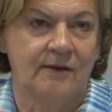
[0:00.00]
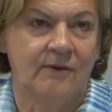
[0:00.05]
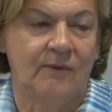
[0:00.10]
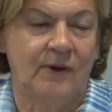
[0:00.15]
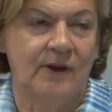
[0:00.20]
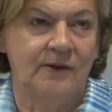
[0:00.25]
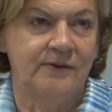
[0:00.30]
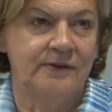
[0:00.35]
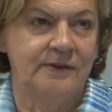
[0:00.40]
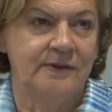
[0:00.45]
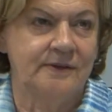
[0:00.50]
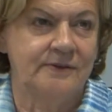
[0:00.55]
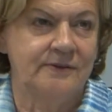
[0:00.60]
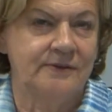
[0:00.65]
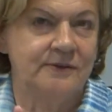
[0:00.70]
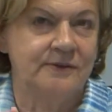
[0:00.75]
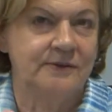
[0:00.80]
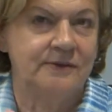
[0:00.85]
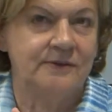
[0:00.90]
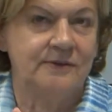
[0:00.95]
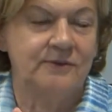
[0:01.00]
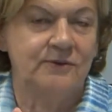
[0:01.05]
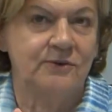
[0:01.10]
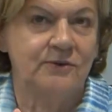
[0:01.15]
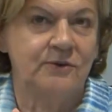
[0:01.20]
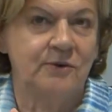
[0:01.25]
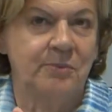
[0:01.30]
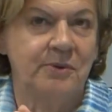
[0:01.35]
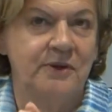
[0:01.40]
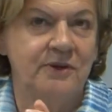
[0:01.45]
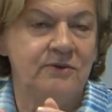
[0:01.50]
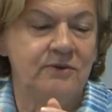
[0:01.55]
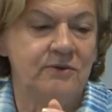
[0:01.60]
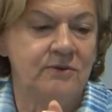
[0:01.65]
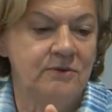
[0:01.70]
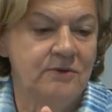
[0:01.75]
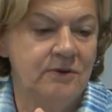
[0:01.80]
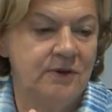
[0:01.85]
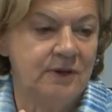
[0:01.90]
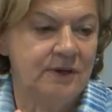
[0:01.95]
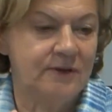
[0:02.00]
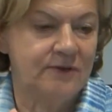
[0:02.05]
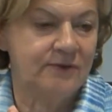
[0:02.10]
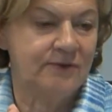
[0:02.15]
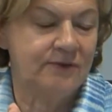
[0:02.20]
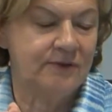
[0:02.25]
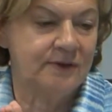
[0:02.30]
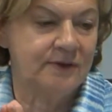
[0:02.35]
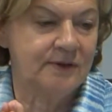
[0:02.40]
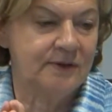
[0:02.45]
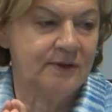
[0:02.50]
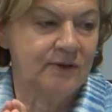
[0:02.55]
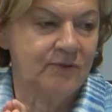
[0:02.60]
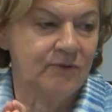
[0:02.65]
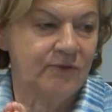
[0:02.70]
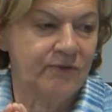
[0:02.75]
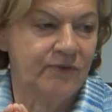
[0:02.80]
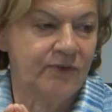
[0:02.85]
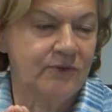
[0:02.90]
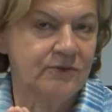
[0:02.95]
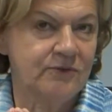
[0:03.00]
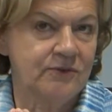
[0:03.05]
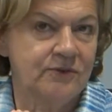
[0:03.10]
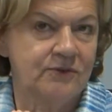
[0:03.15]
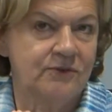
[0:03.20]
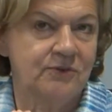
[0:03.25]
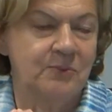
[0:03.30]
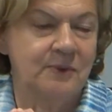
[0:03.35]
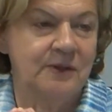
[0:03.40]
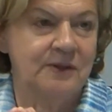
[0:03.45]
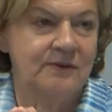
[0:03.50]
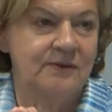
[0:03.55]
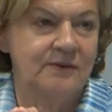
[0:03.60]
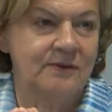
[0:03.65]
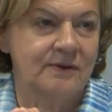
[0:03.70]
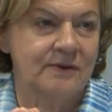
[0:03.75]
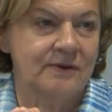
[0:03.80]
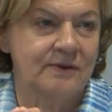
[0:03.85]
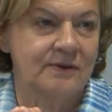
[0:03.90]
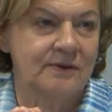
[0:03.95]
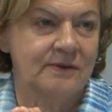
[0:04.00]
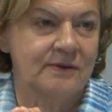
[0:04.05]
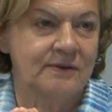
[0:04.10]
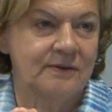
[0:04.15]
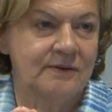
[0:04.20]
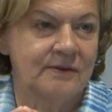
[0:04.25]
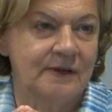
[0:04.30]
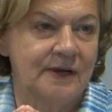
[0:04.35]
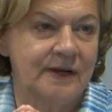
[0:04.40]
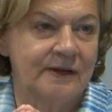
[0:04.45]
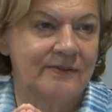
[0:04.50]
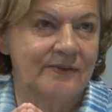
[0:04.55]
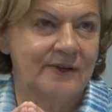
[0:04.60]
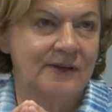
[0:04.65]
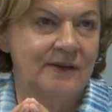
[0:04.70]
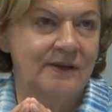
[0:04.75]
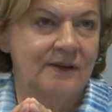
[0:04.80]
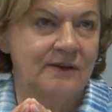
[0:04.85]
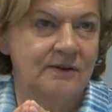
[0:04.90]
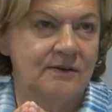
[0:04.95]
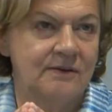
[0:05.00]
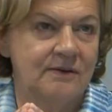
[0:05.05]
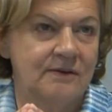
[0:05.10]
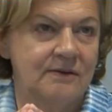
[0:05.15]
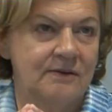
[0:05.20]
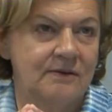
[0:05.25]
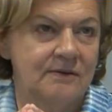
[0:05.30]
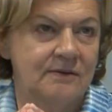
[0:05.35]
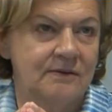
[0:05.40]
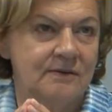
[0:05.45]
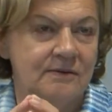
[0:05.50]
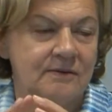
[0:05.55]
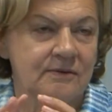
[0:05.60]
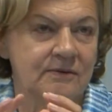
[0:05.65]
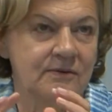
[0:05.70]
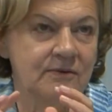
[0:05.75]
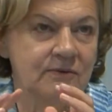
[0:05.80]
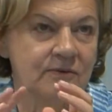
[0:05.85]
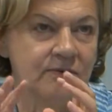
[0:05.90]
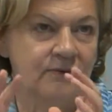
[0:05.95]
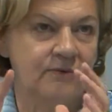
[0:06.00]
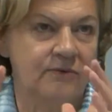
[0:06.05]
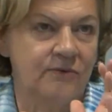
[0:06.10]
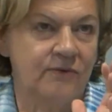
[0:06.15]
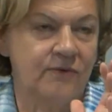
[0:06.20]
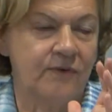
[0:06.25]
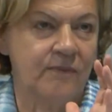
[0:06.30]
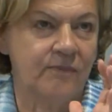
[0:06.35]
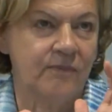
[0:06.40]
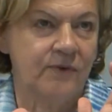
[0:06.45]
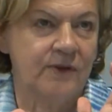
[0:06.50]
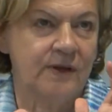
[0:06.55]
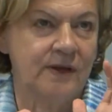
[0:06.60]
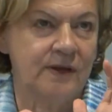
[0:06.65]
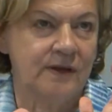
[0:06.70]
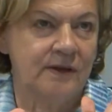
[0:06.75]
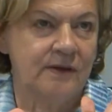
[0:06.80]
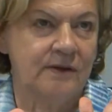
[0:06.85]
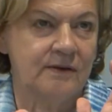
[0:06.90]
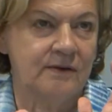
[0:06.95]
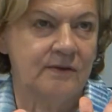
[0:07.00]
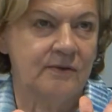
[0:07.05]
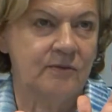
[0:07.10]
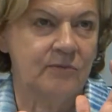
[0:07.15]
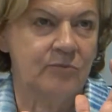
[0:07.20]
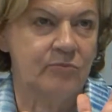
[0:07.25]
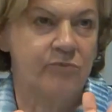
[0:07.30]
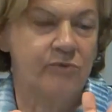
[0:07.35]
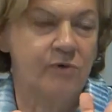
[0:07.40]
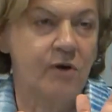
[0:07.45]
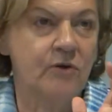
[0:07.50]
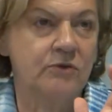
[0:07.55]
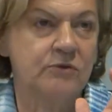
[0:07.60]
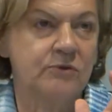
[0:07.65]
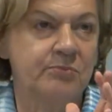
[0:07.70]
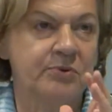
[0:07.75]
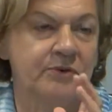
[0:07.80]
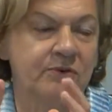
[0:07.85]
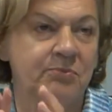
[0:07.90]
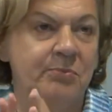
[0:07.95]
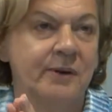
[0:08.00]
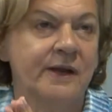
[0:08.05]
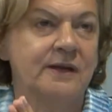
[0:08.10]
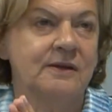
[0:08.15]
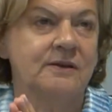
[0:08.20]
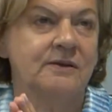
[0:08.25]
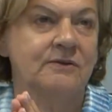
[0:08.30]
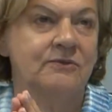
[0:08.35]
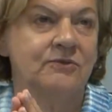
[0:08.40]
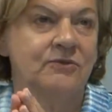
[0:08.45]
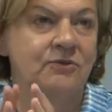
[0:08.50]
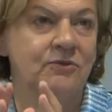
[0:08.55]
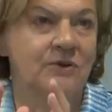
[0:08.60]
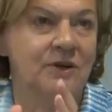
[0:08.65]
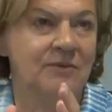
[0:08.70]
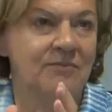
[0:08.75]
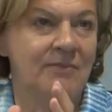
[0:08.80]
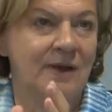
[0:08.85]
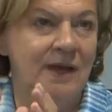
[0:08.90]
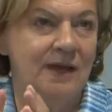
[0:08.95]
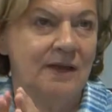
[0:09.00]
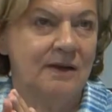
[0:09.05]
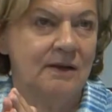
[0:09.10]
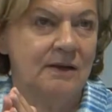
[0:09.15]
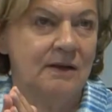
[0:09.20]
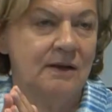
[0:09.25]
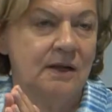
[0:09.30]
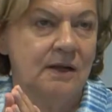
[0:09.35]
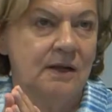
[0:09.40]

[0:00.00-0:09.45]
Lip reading: Well, the European Union is confronted with, I think, from the broad perspective, three main